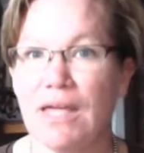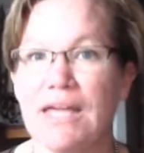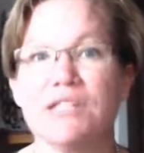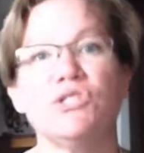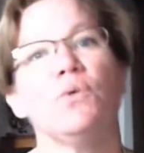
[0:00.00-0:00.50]

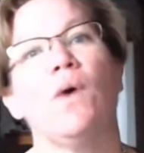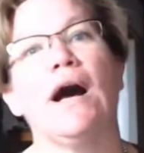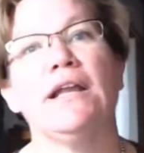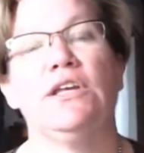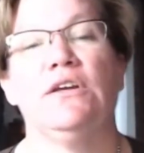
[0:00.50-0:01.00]
And so
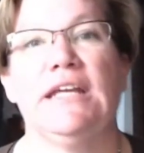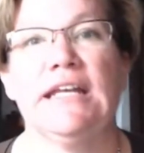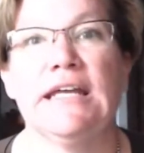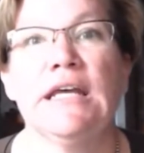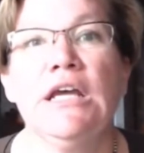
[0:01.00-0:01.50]
why do you need
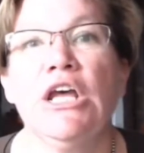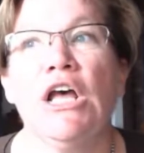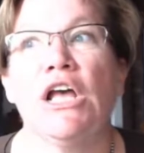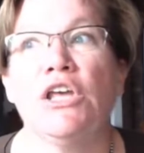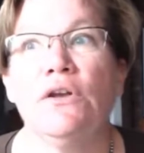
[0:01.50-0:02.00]
it?
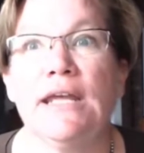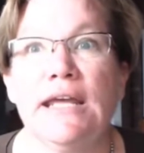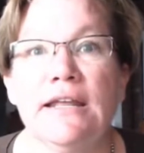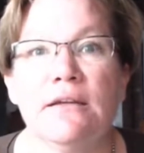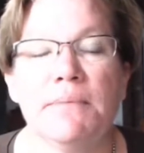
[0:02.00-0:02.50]
You need
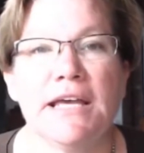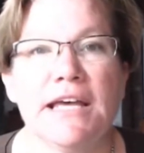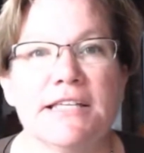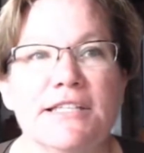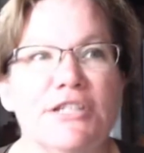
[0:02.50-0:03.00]
it
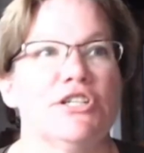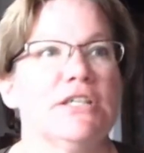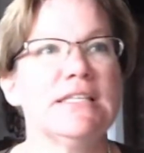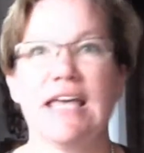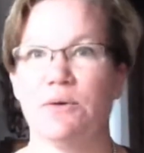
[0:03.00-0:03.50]
because
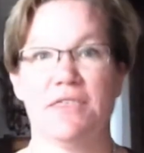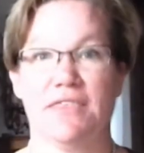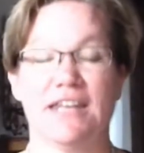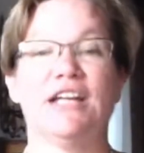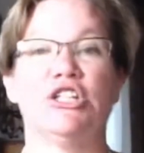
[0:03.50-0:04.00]
just like
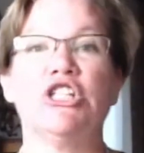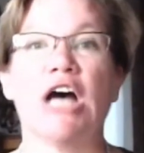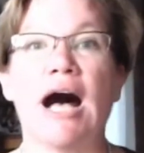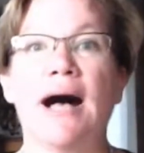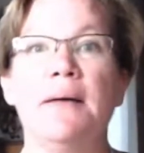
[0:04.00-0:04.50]
within a
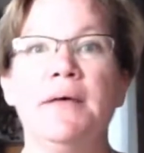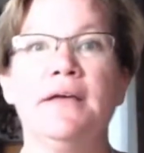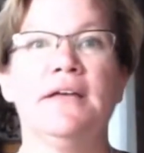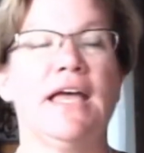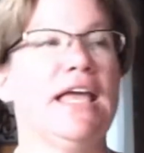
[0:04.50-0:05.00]
job,
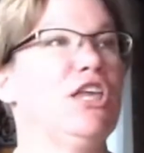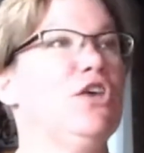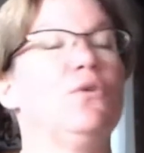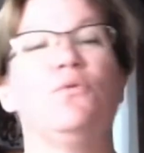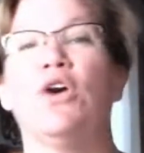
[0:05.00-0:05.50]

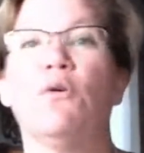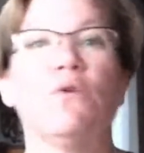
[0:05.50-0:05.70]
you go,